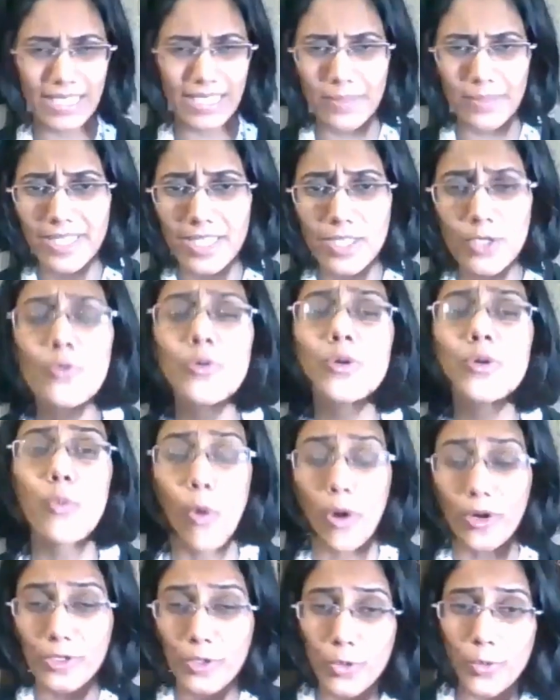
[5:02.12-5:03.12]
anybody who would
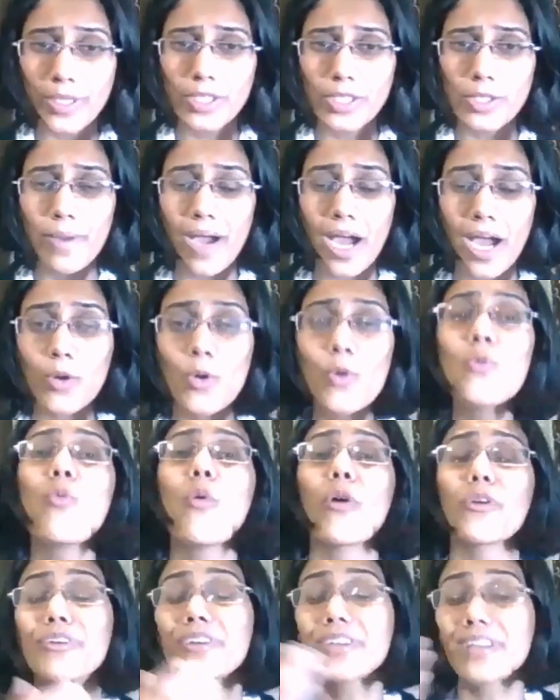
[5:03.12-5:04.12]
want to quit tobacco, who
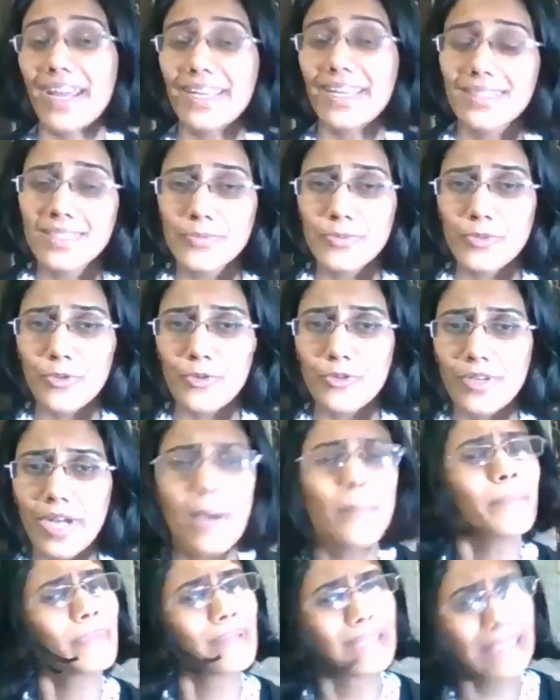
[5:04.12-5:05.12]
want to try this
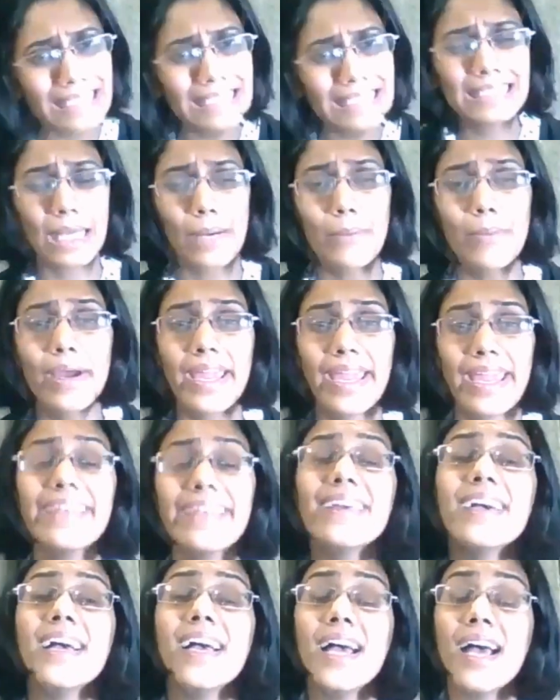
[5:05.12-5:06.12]
program, please come
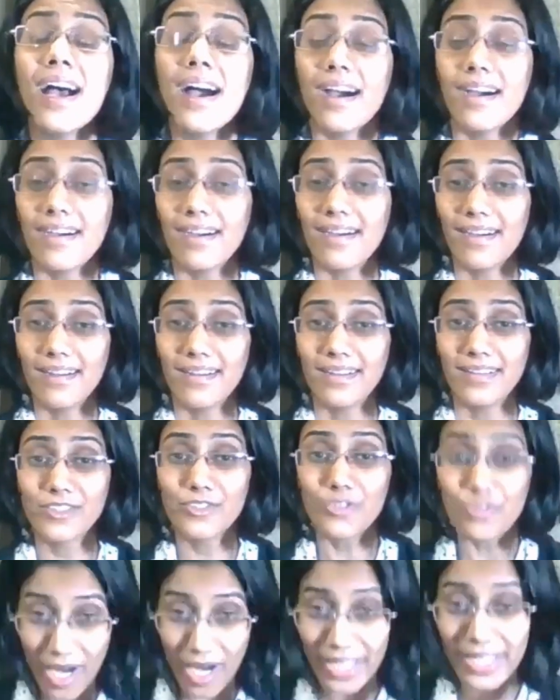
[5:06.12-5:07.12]
ahead, uh,
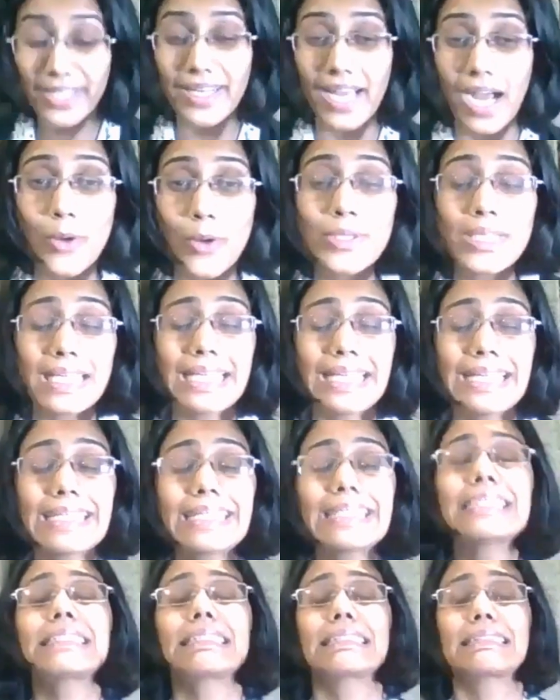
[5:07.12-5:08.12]
try it out.
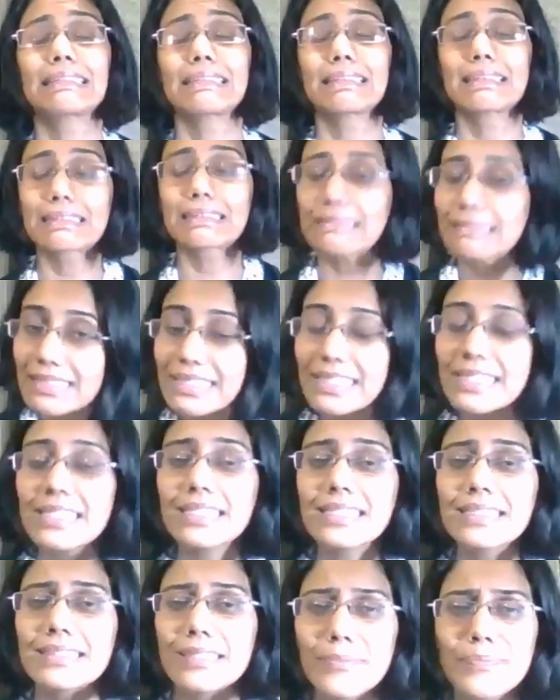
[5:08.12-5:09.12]
It is
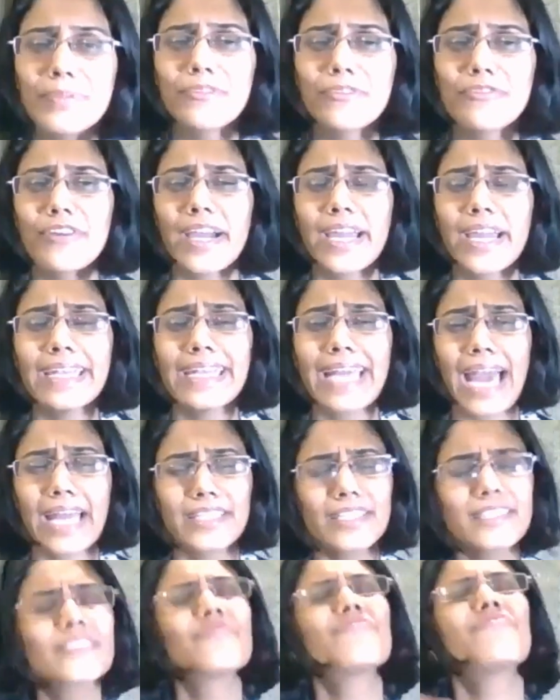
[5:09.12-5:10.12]
really simplified
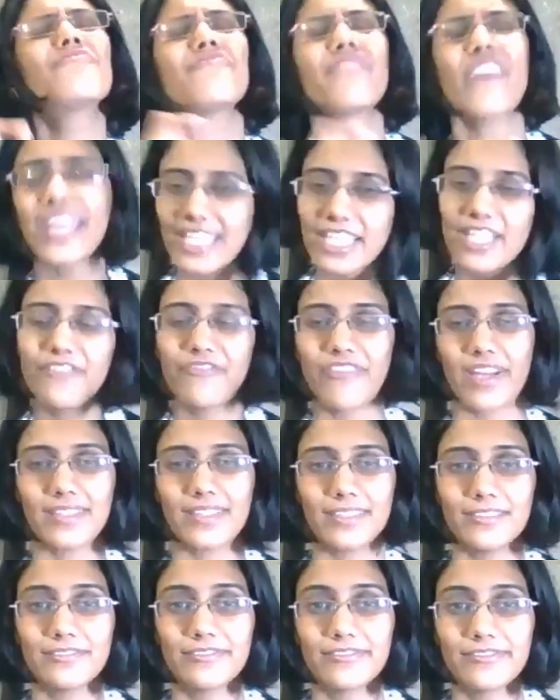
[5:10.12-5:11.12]
and it's very
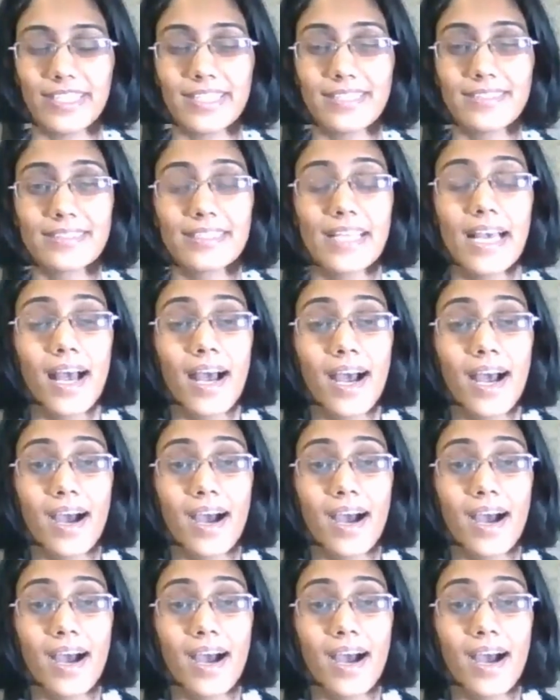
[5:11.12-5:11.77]
effective. It's,